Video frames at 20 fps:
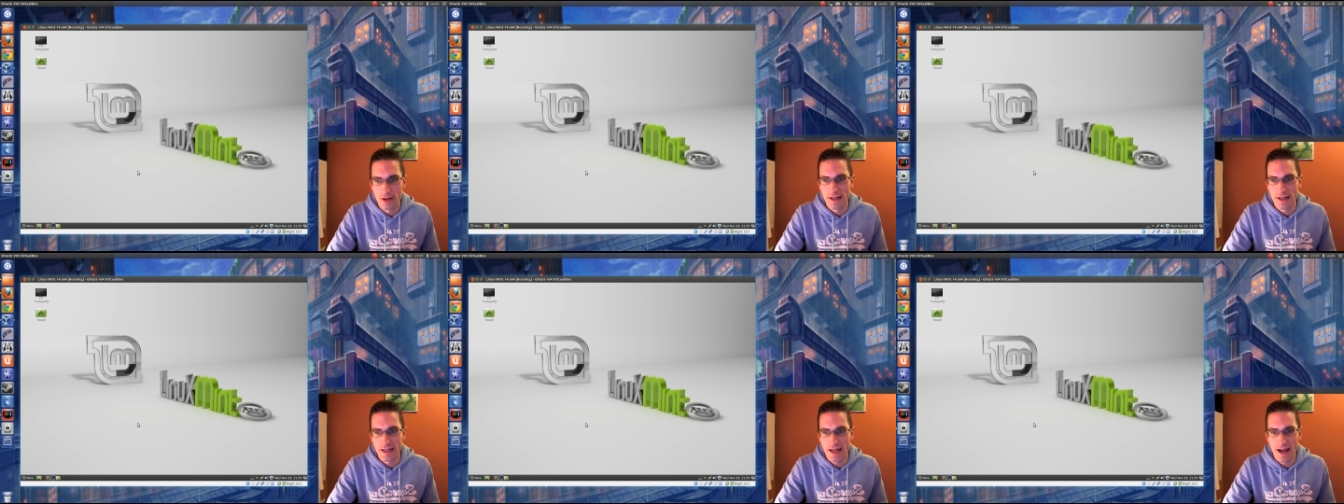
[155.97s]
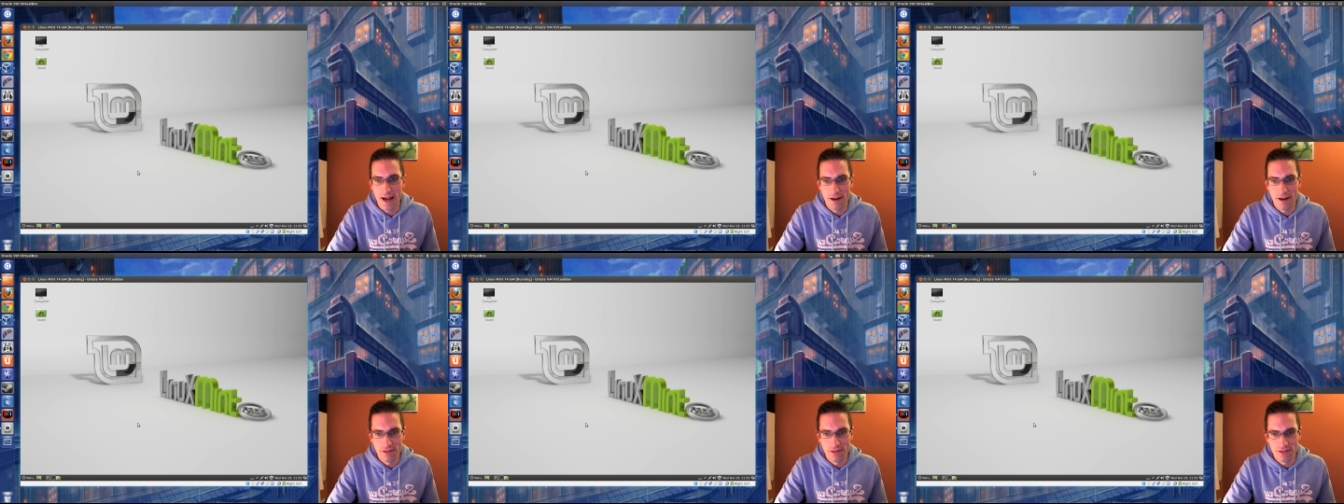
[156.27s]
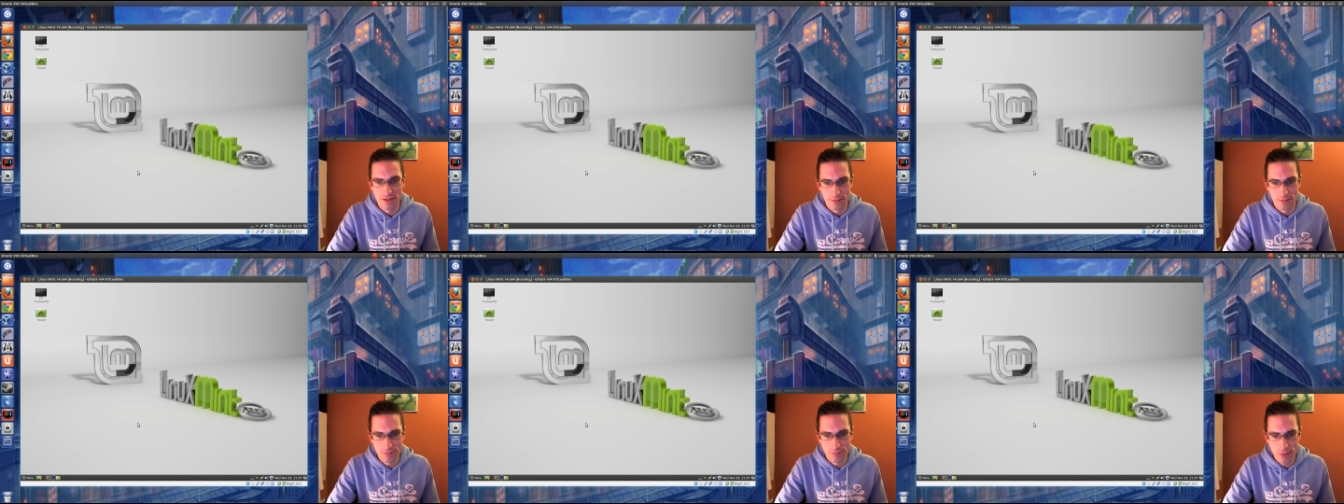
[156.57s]
I get
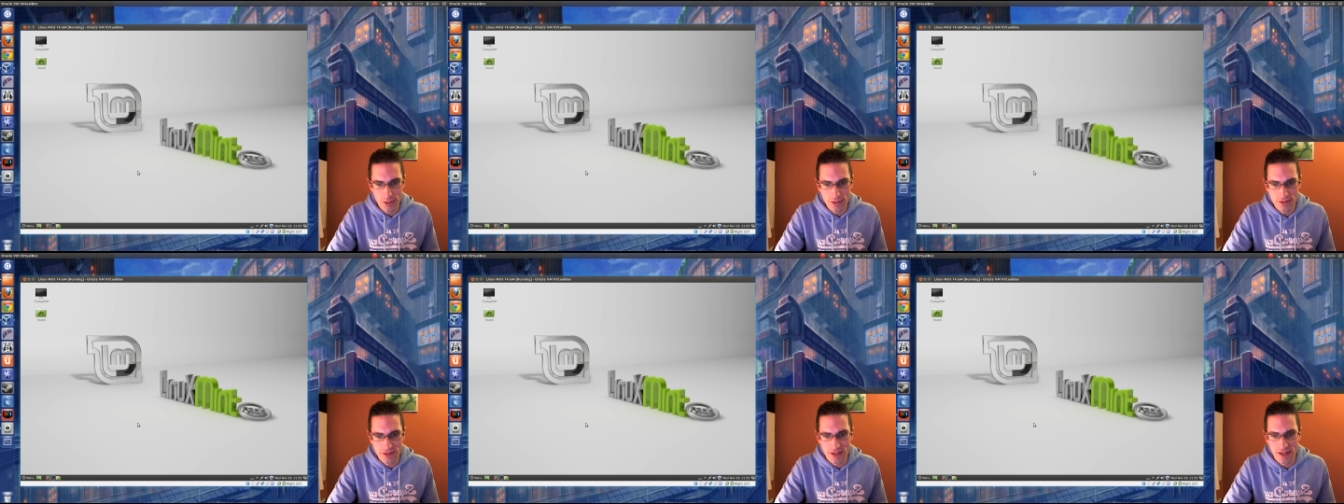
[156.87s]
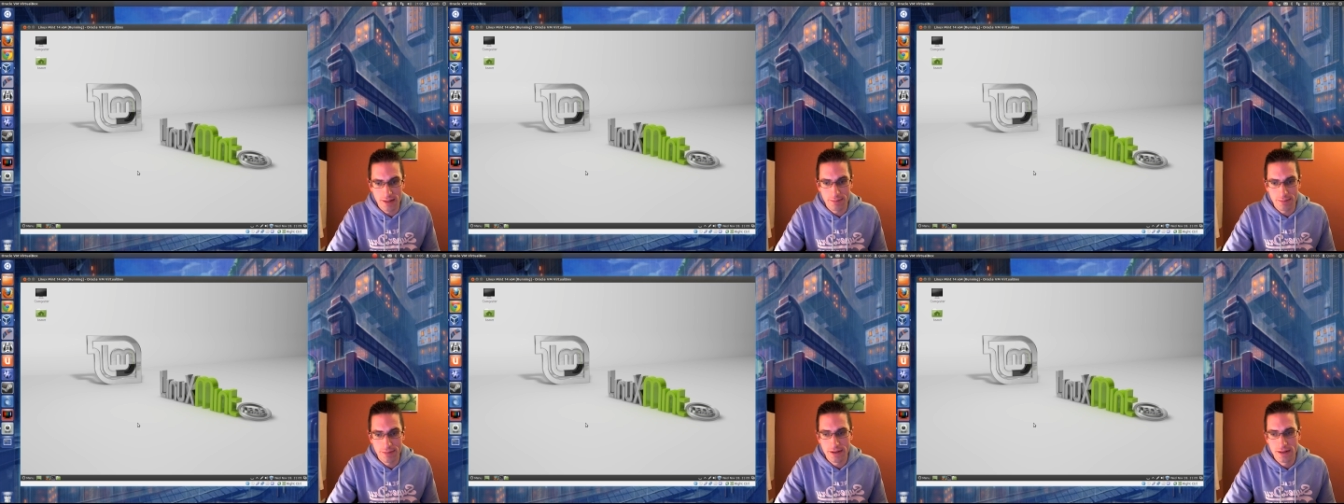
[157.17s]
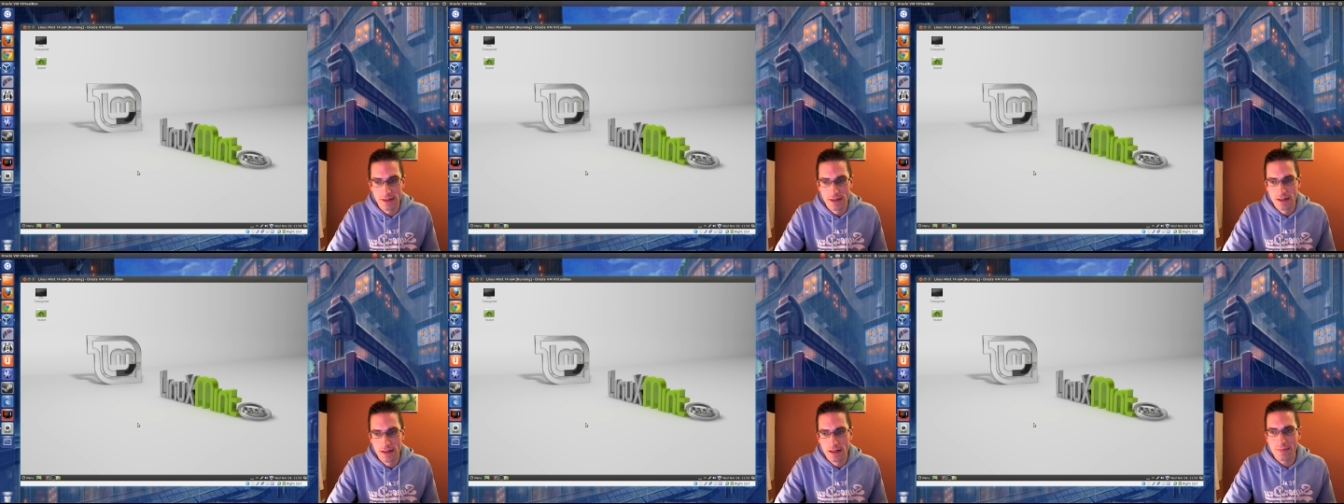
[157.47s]
errors on boot up,
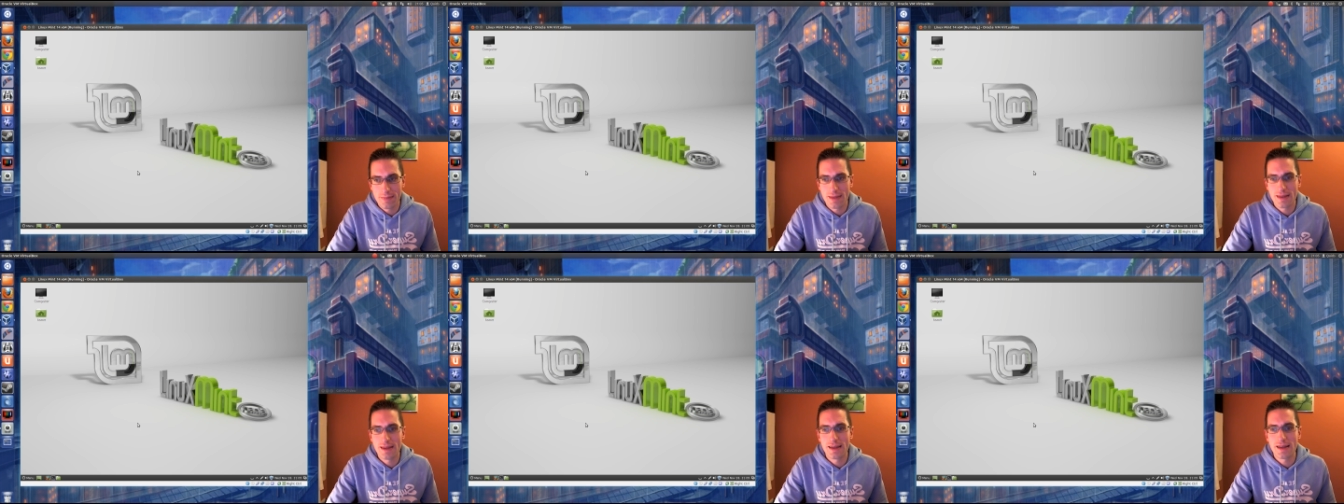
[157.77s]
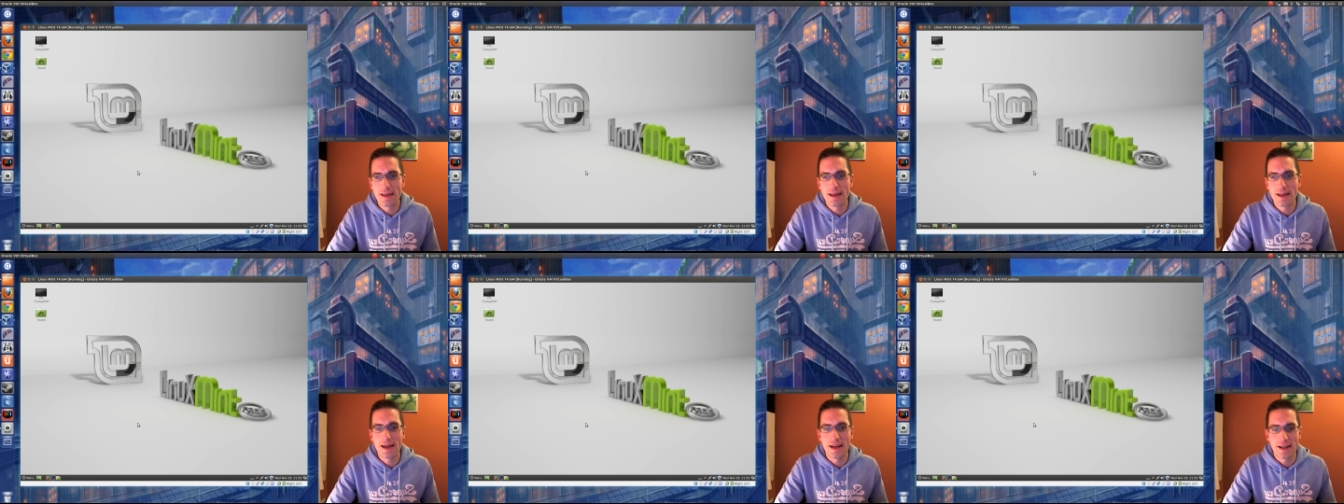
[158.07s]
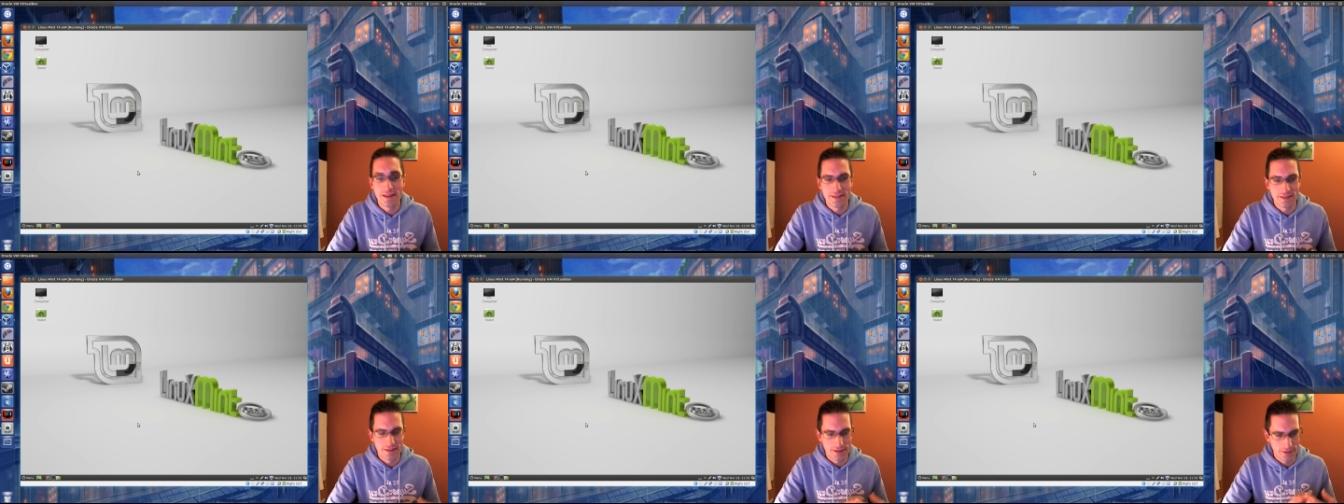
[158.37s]

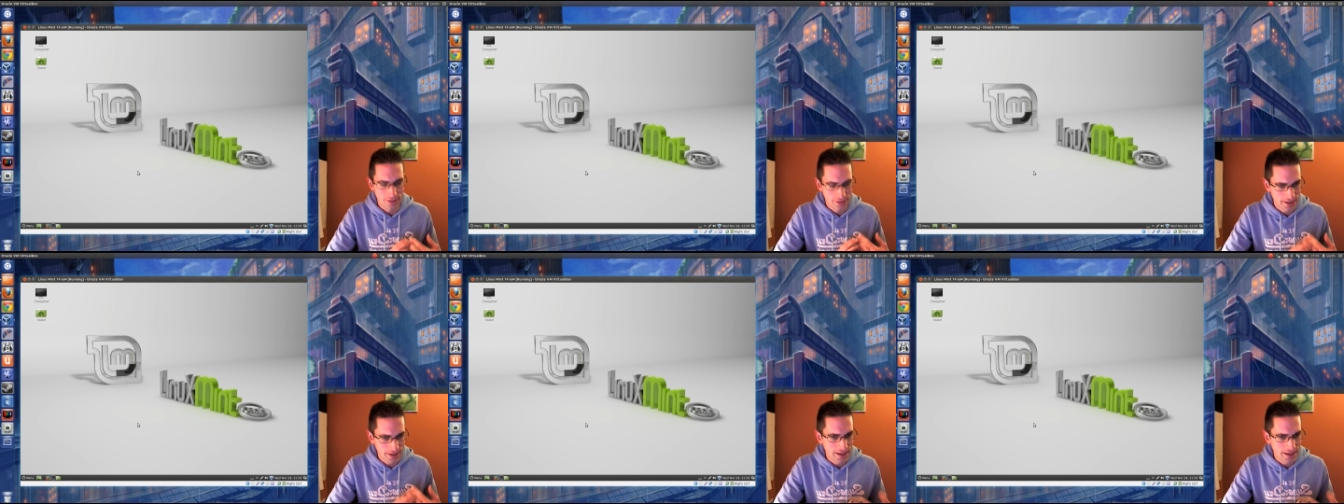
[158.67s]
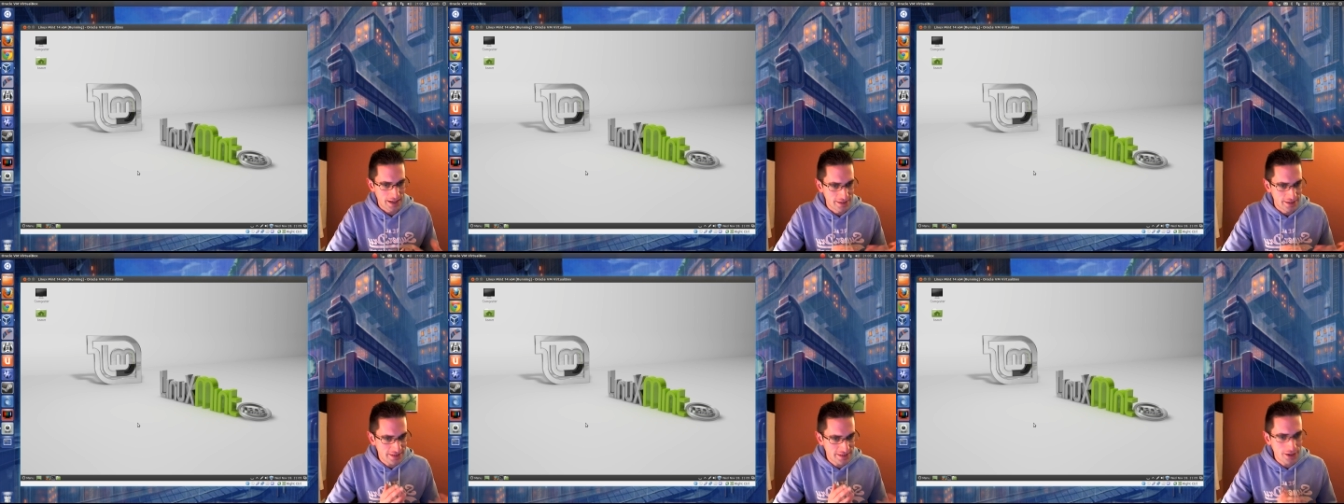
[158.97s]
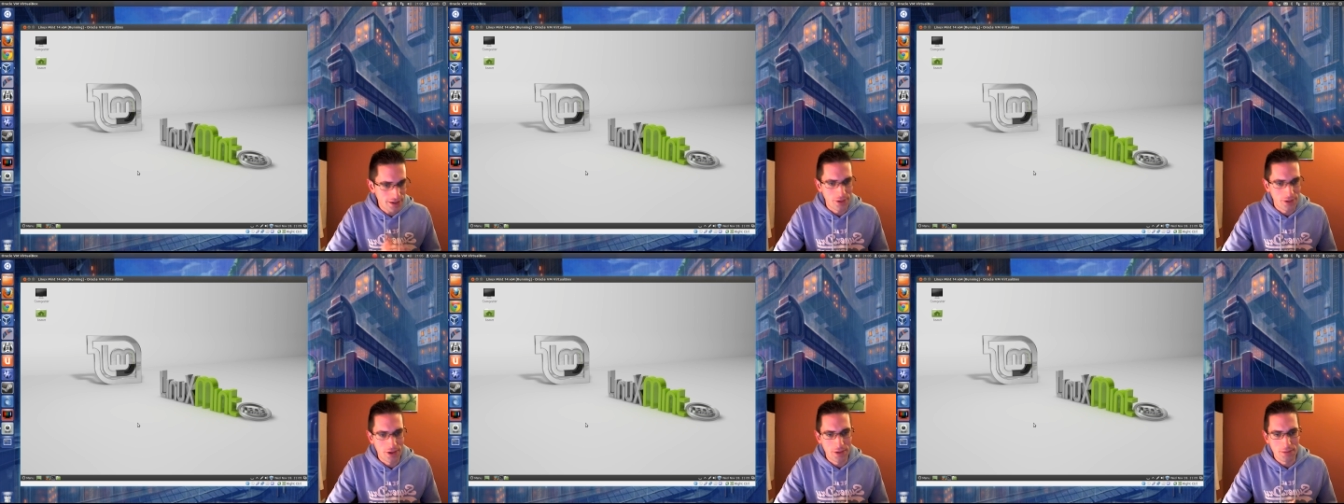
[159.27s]
and so on and
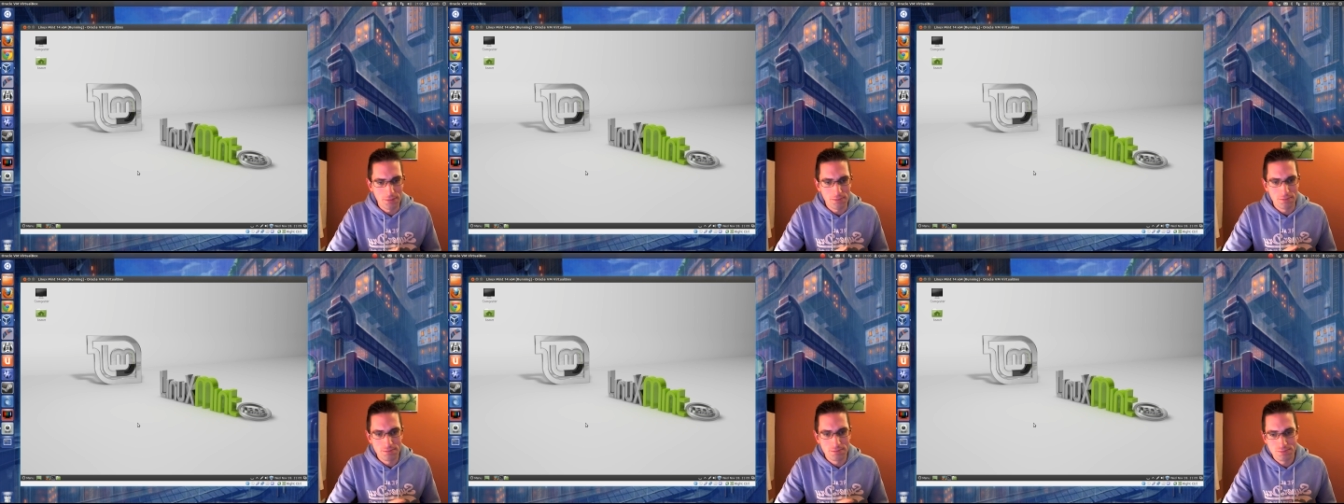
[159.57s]
so on.